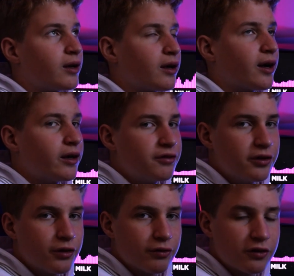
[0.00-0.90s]
kind of see the
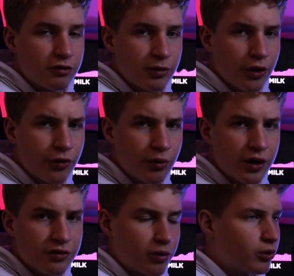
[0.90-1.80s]
difference. But
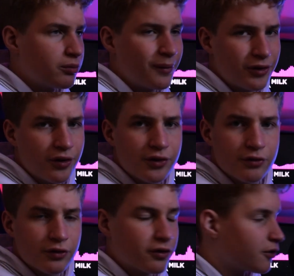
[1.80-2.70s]
otherwise, I wouldn't be able to tell the
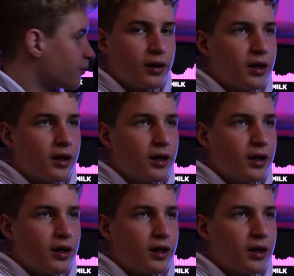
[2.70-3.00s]
difference.